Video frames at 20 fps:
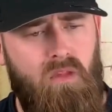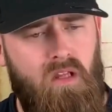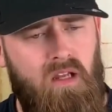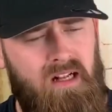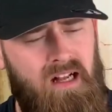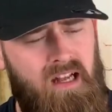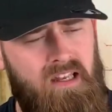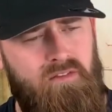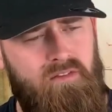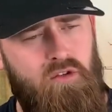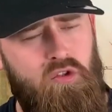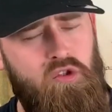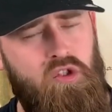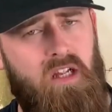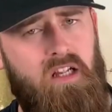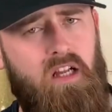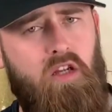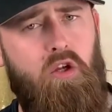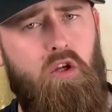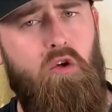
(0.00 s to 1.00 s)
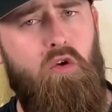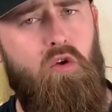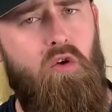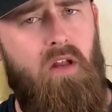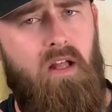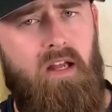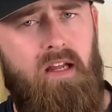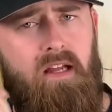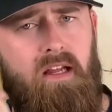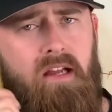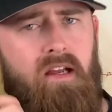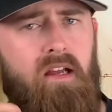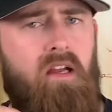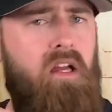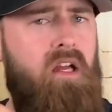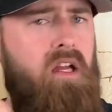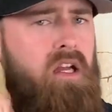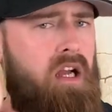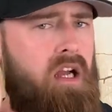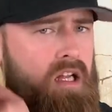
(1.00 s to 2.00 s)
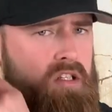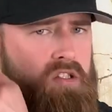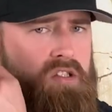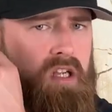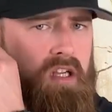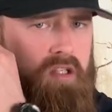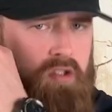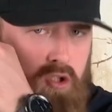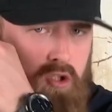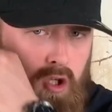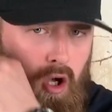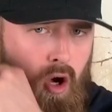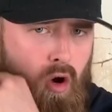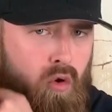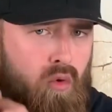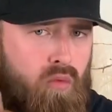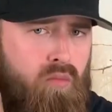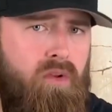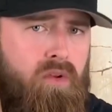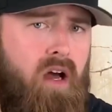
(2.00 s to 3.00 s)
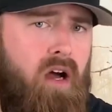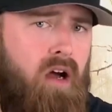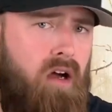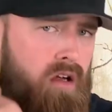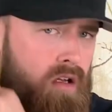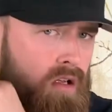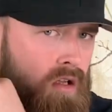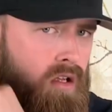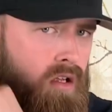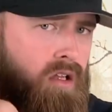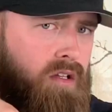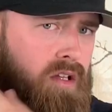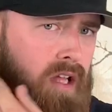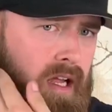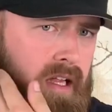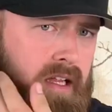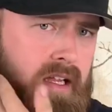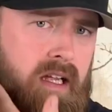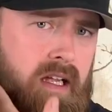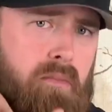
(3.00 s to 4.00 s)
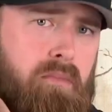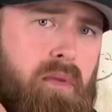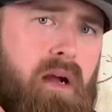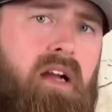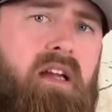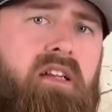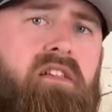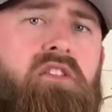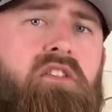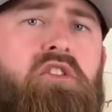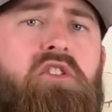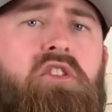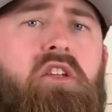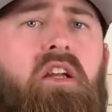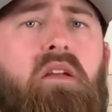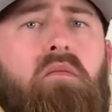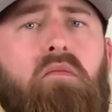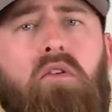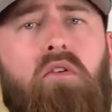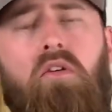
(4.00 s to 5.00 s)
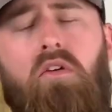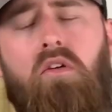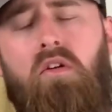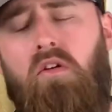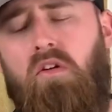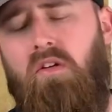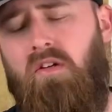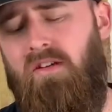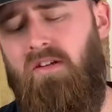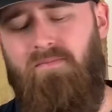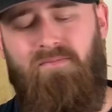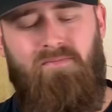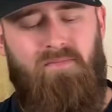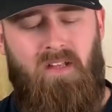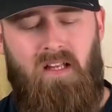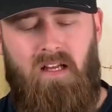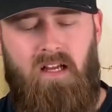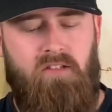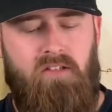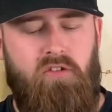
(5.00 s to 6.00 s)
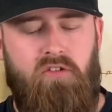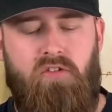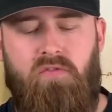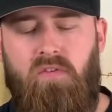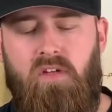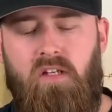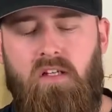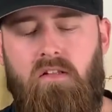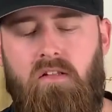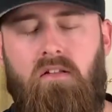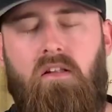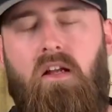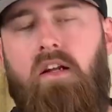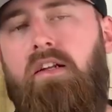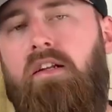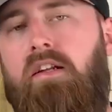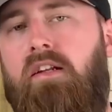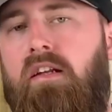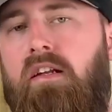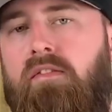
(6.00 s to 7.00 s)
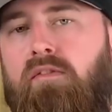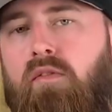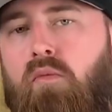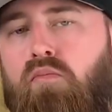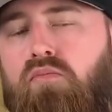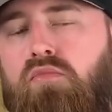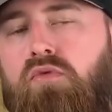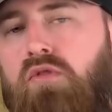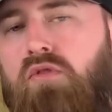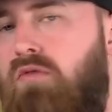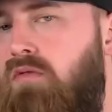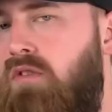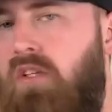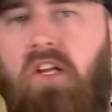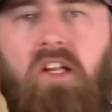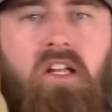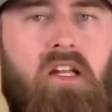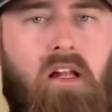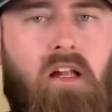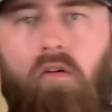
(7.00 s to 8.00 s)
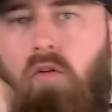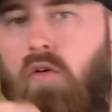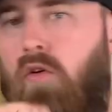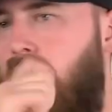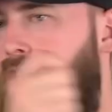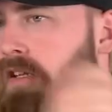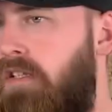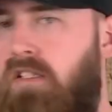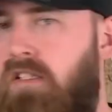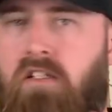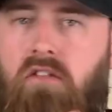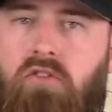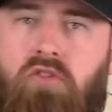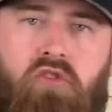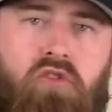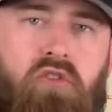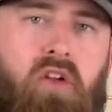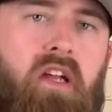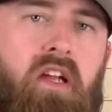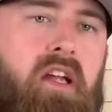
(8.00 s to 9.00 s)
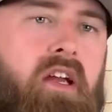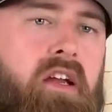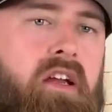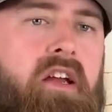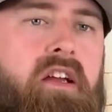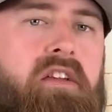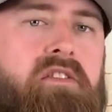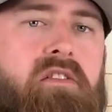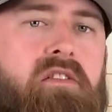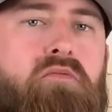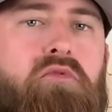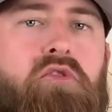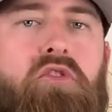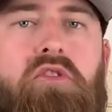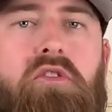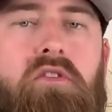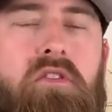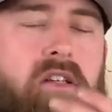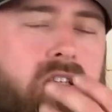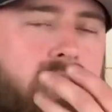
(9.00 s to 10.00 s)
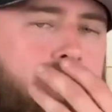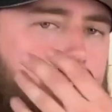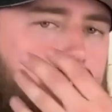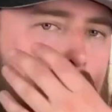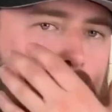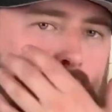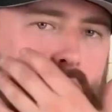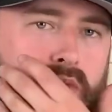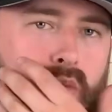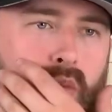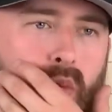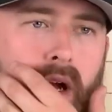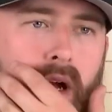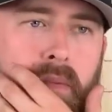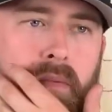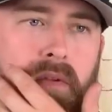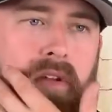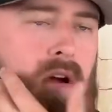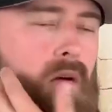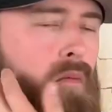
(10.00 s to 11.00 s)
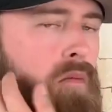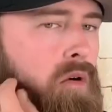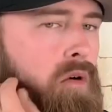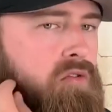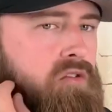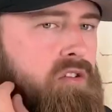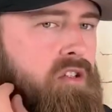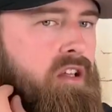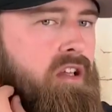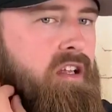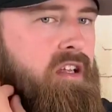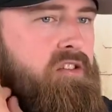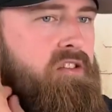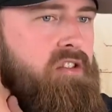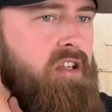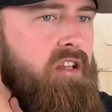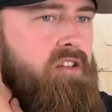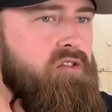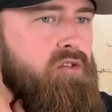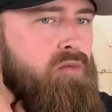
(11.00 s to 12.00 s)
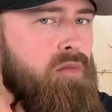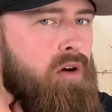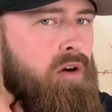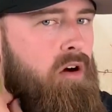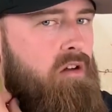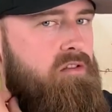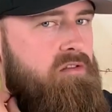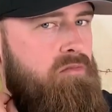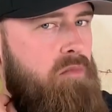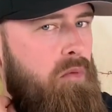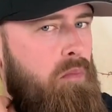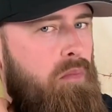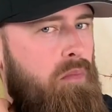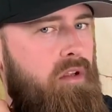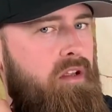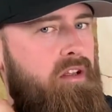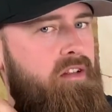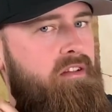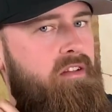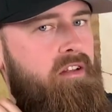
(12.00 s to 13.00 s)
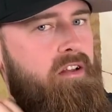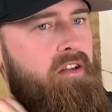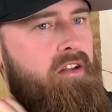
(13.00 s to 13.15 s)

I kind of use like a cool air and try and just comb that hair back into shape. I just feel like if I'm taking out all these little stray hairs, I'm just wiping out most of the essential parts of my beard.